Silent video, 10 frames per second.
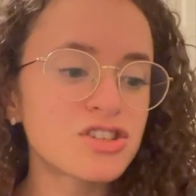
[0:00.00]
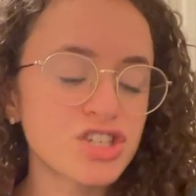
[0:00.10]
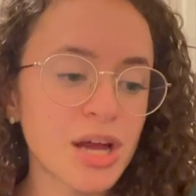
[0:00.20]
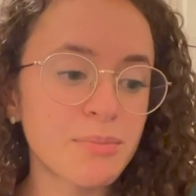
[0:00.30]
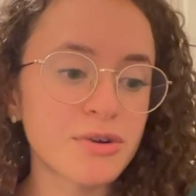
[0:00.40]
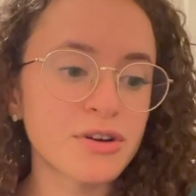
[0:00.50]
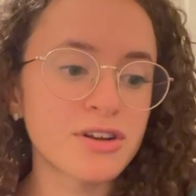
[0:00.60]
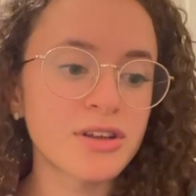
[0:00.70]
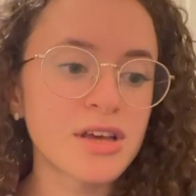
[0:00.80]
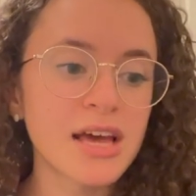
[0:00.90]

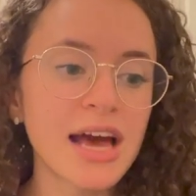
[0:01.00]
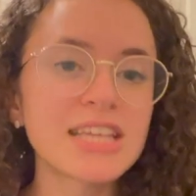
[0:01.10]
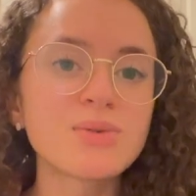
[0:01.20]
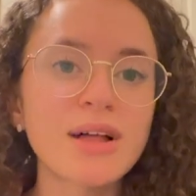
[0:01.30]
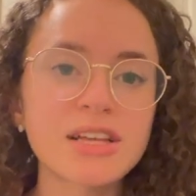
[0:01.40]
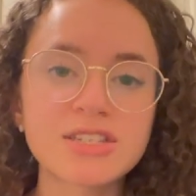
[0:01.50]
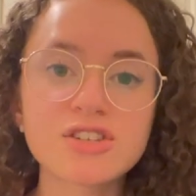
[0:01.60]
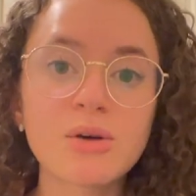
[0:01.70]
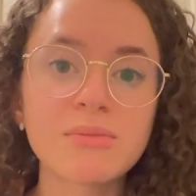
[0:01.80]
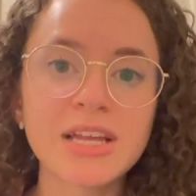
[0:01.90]
Shepard as well as
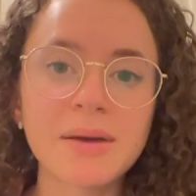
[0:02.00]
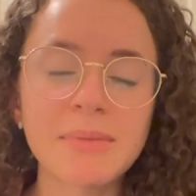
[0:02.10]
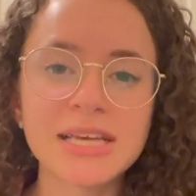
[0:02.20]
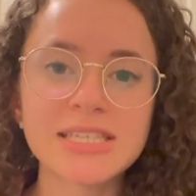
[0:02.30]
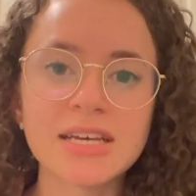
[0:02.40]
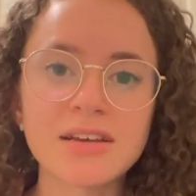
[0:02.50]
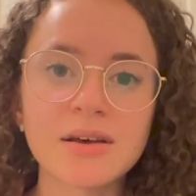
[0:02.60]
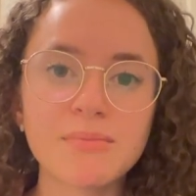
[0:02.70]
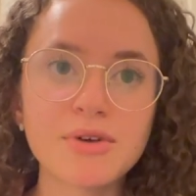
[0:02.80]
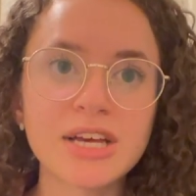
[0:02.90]
so many amazing
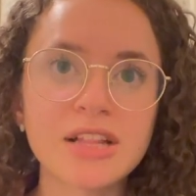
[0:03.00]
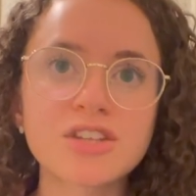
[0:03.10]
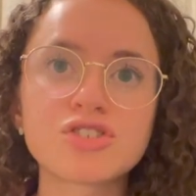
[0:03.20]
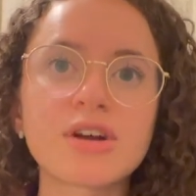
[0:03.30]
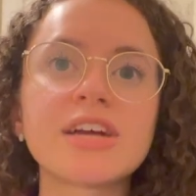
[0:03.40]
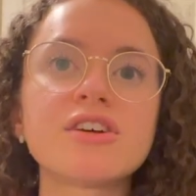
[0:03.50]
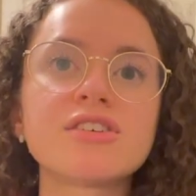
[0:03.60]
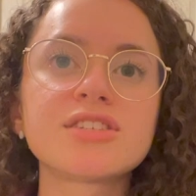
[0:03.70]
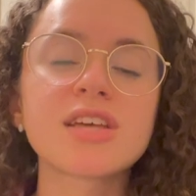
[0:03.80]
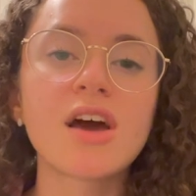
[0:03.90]
book
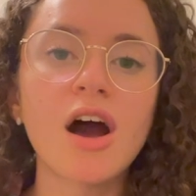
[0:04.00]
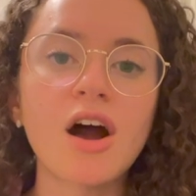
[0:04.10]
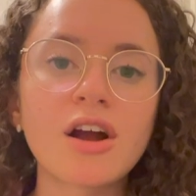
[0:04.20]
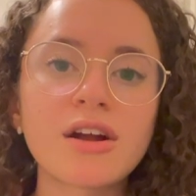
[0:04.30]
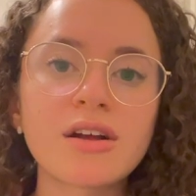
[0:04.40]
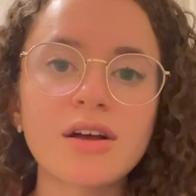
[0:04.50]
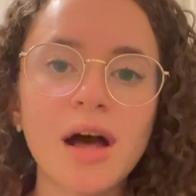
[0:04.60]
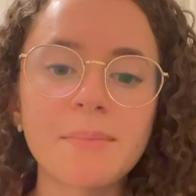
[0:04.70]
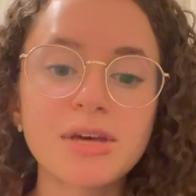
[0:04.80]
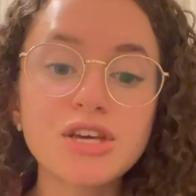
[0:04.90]
illustrators are
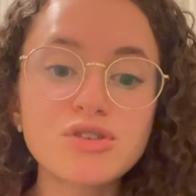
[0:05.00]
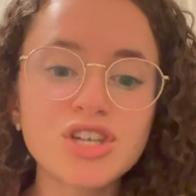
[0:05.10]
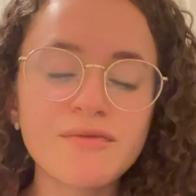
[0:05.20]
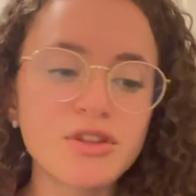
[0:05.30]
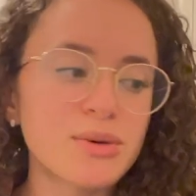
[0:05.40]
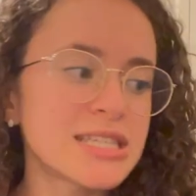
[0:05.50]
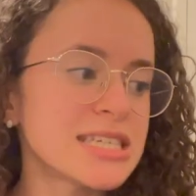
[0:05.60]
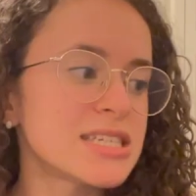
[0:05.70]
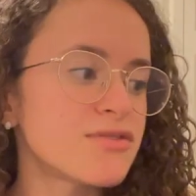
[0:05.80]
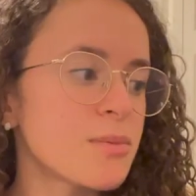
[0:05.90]
um, huge
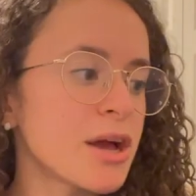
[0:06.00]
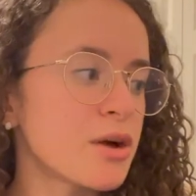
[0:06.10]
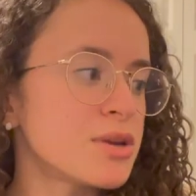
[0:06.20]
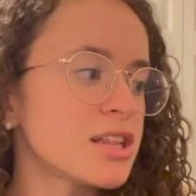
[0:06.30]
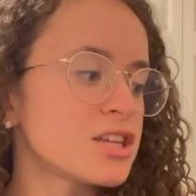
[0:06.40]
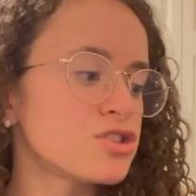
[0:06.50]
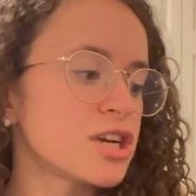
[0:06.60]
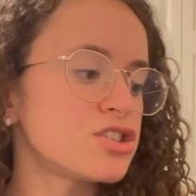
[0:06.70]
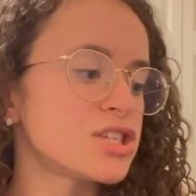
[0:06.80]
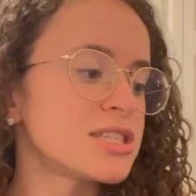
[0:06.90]
influences for my own
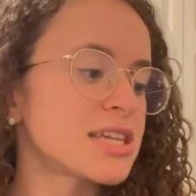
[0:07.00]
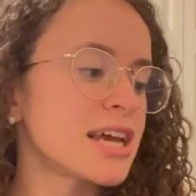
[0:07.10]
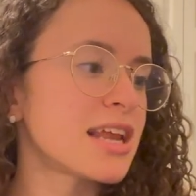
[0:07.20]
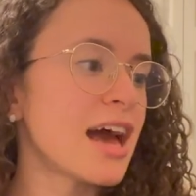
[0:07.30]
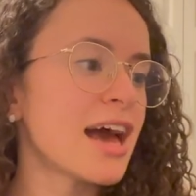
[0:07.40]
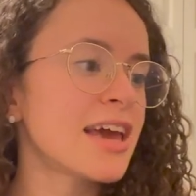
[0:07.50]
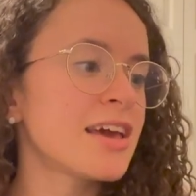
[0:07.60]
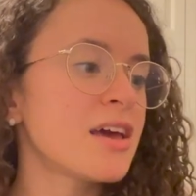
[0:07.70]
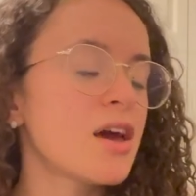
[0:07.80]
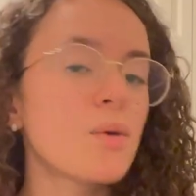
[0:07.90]
illustrations and
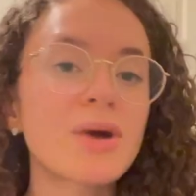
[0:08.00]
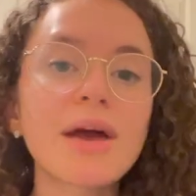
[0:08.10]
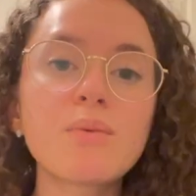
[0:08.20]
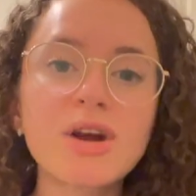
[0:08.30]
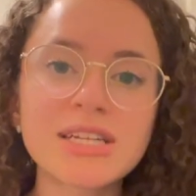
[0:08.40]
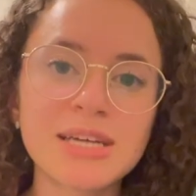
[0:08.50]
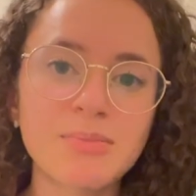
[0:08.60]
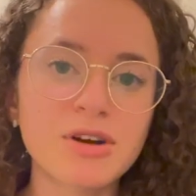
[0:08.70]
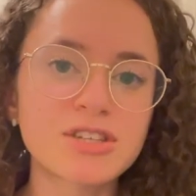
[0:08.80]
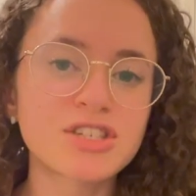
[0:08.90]
I when I worked at
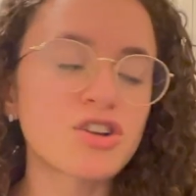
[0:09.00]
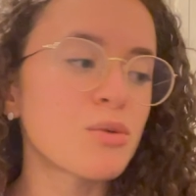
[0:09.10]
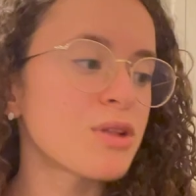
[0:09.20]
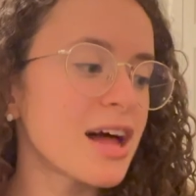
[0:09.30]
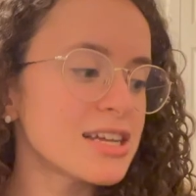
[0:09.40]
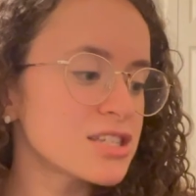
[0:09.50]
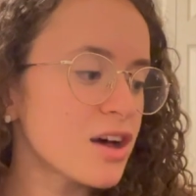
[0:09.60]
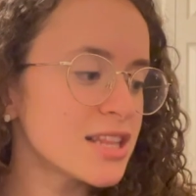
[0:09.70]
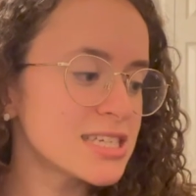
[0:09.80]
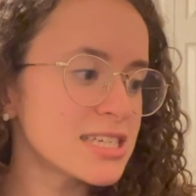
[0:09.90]
Barnes & Noble I saw
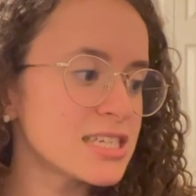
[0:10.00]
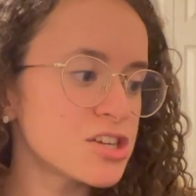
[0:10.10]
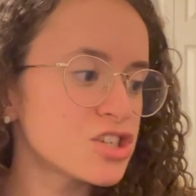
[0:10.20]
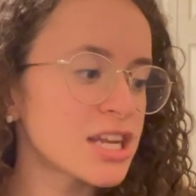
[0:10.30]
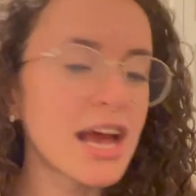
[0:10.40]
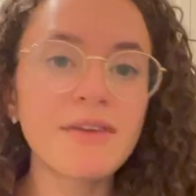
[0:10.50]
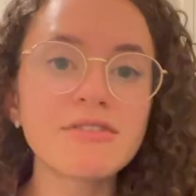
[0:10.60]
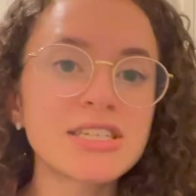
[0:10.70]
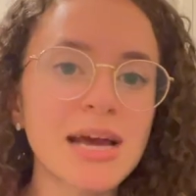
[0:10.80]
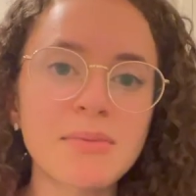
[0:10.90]
this edition
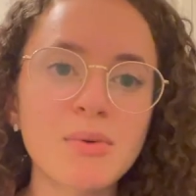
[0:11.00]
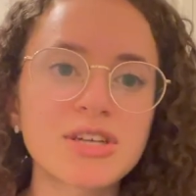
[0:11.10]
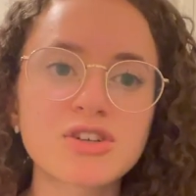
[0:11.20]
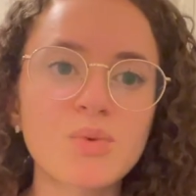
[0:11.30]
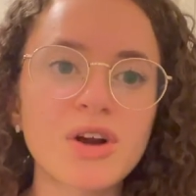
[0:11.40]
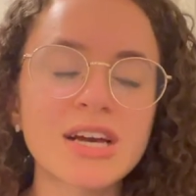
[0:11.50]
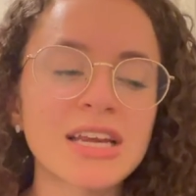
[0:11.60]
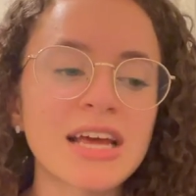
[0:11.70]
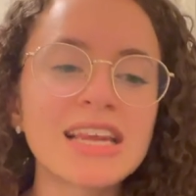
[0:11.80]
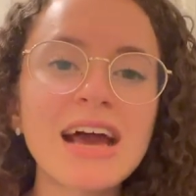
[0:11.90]
every time I went to work and
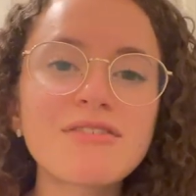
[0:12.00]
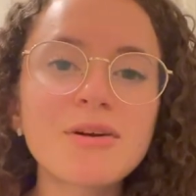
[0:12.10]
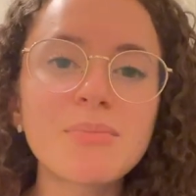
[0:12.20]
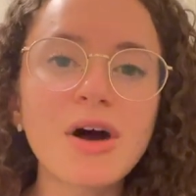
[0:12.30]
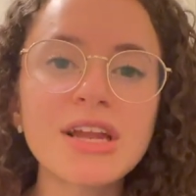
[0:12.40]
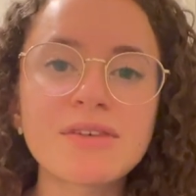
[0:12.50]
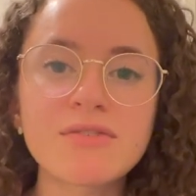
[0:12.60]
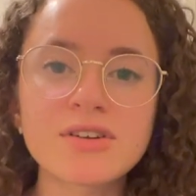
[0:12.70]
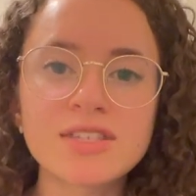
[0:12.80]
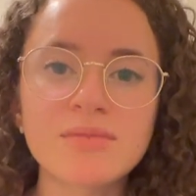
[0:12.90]
I never bought it
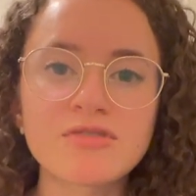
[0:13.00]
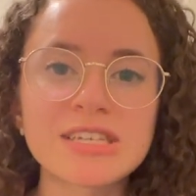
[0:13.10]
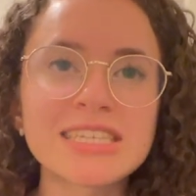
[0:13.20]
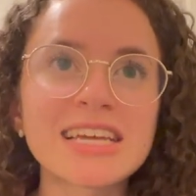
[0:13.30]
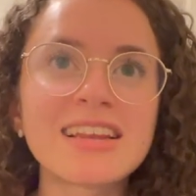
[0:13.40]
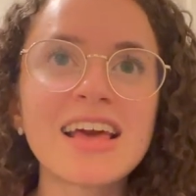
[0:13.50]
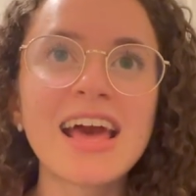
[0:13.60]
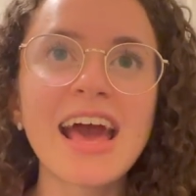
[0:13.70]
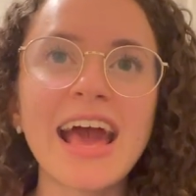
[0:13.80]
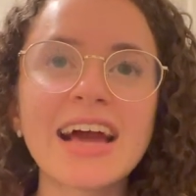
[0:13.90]
for some reason
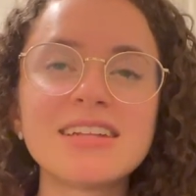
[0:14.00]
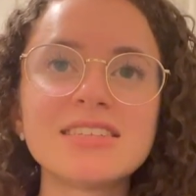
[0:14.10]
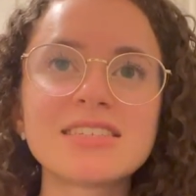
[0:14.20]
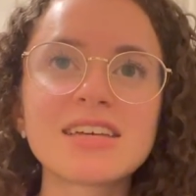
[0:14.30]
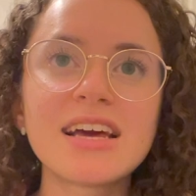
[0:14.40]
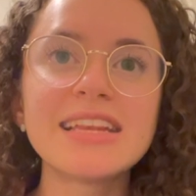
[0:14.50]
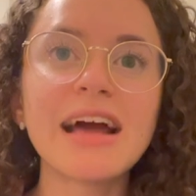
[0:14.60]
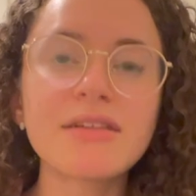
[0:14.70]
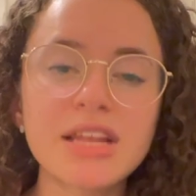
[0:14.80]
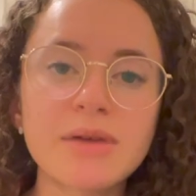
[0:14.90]
and
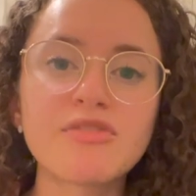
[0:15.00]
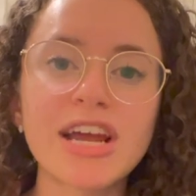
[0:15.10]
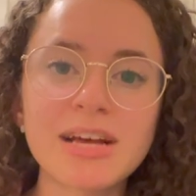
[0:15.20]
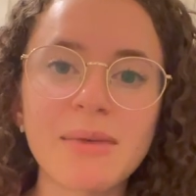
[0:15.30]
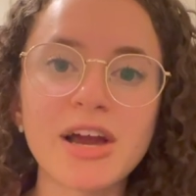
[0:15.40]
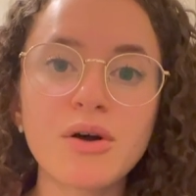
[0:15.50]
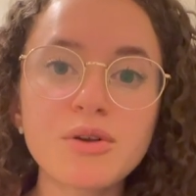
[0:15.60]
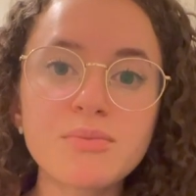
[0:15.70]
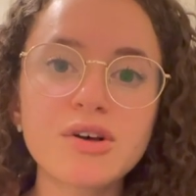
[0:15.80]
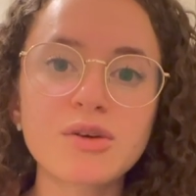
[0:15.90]
now that I'm writing my
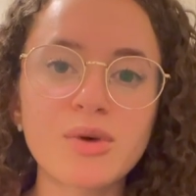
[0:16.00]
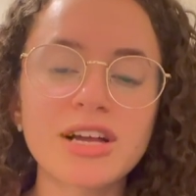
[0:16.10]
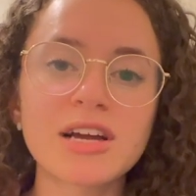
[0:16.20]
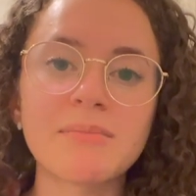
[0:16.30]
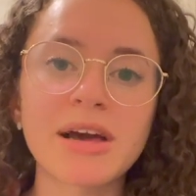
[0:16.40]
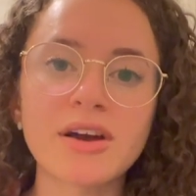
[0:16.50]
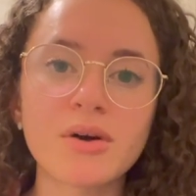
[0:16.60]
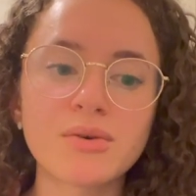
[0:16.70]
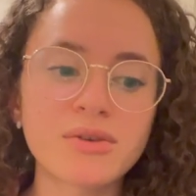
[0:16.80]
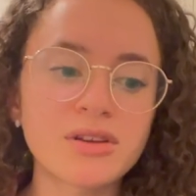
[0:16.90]
own book working on my
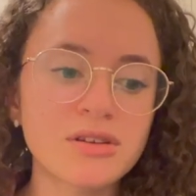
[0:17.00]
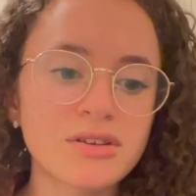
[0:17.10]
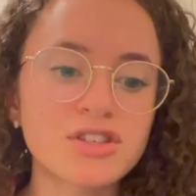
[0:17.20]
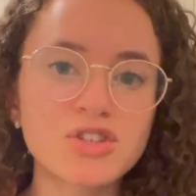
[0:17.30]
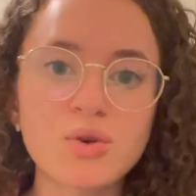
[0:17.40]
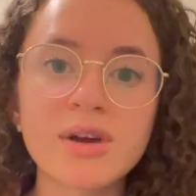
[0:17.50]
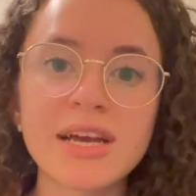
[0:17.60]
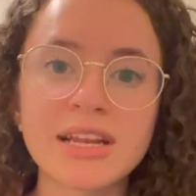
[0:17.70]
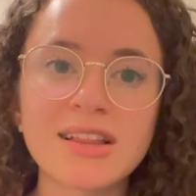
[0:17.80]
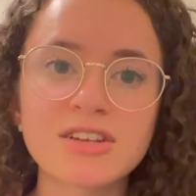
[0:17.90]
own story
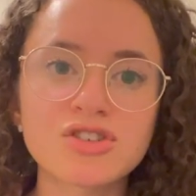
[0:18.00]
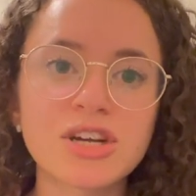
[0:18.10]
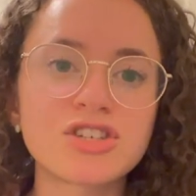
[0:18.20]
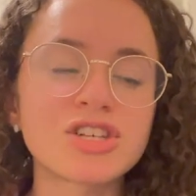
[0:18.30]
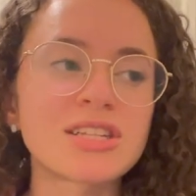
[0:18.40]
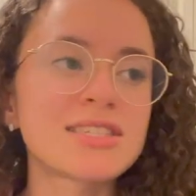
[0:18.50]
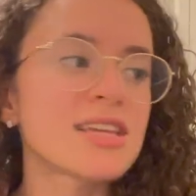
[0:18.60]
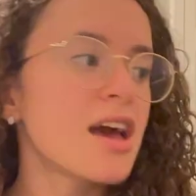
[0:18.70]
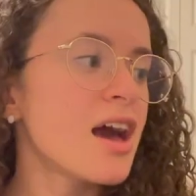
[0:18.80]
and illustrations